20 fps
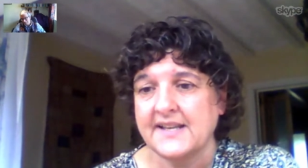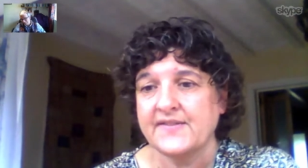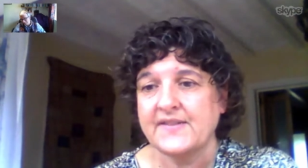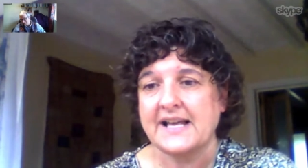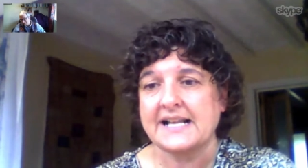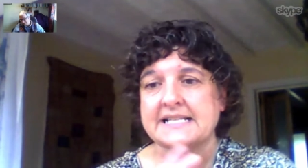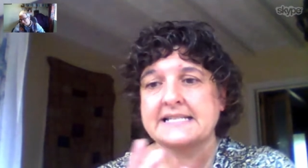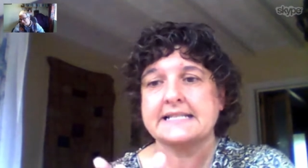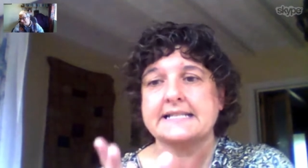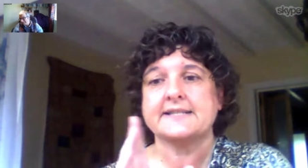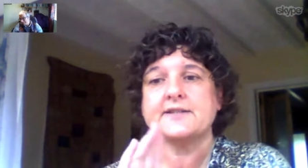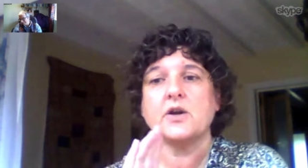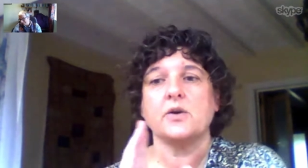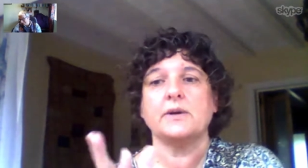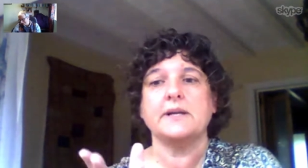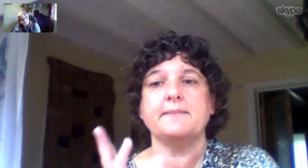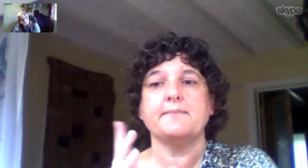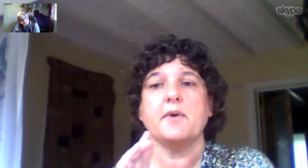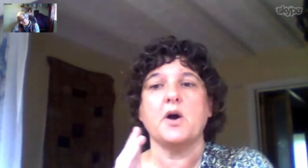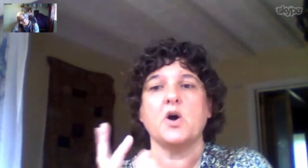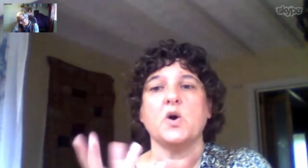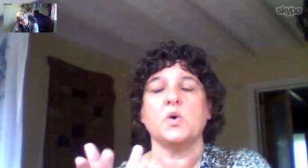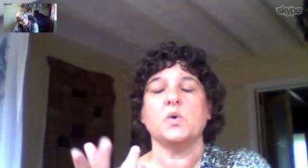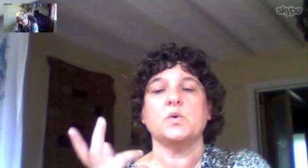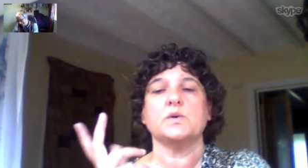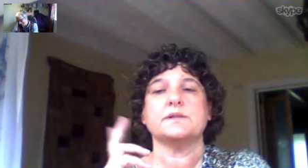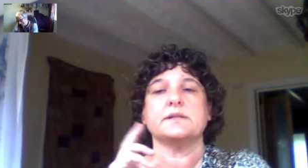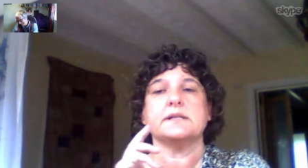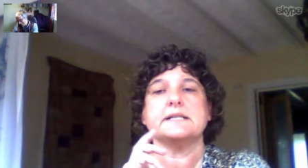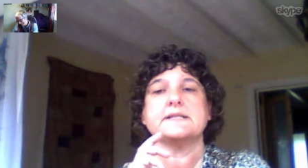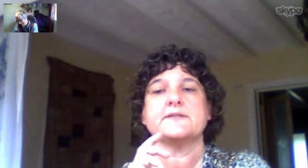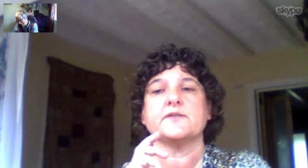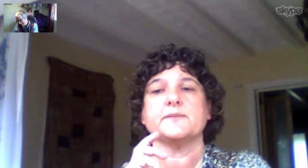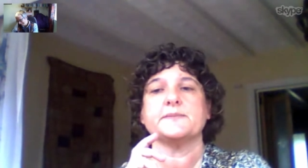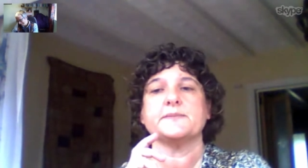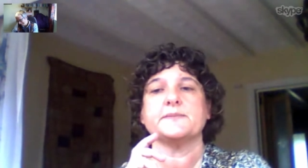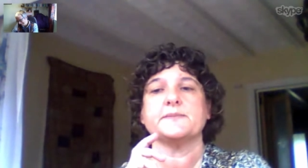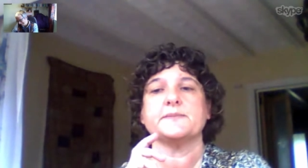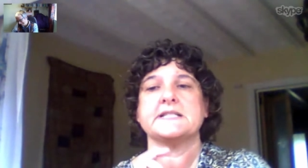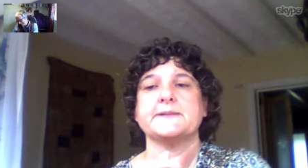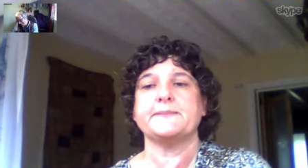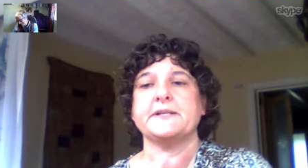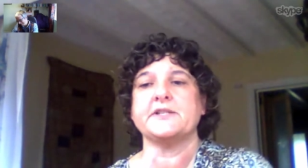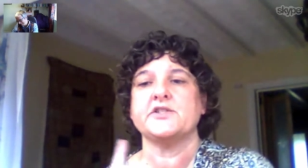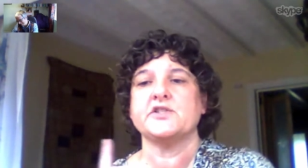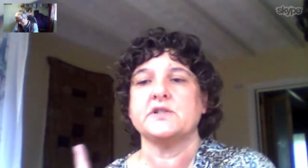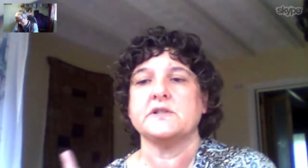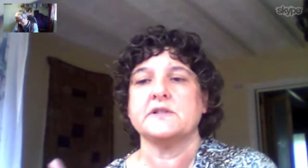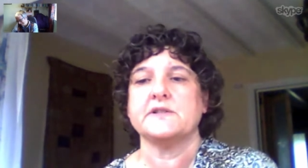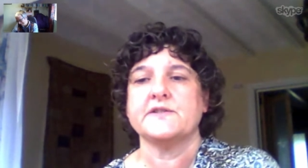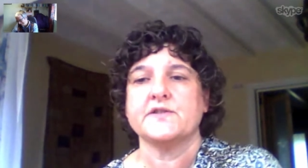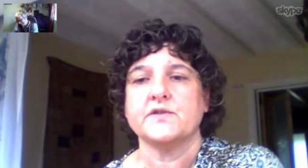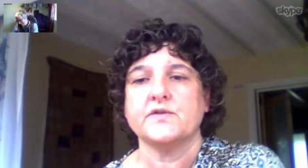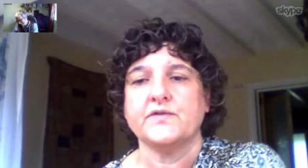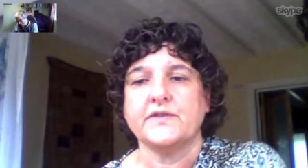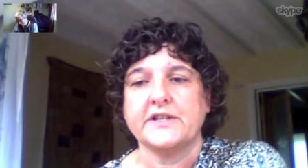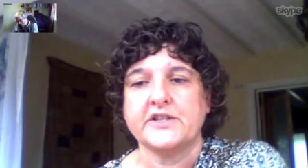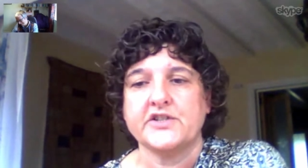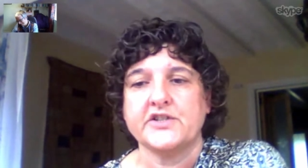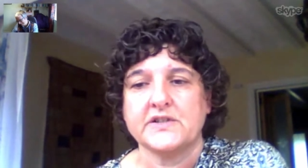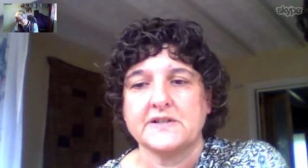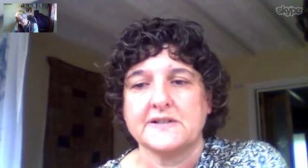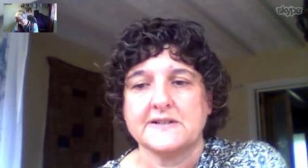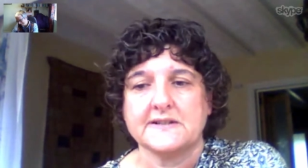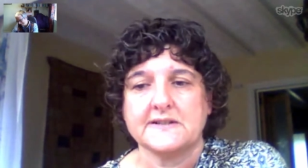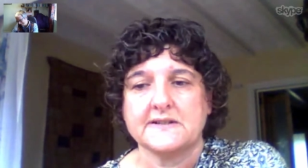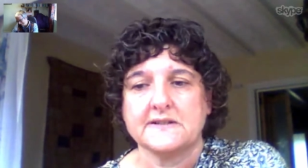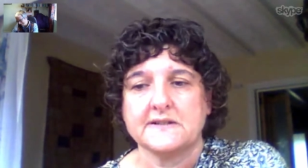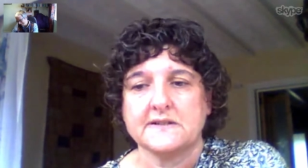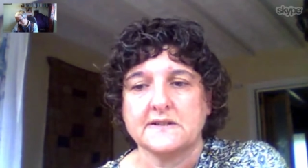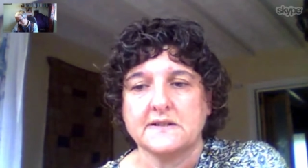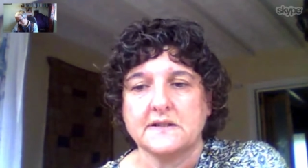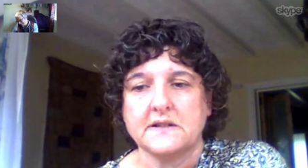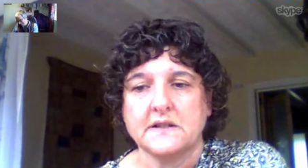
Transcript: That's its only mode, it's from suspicious to vicious.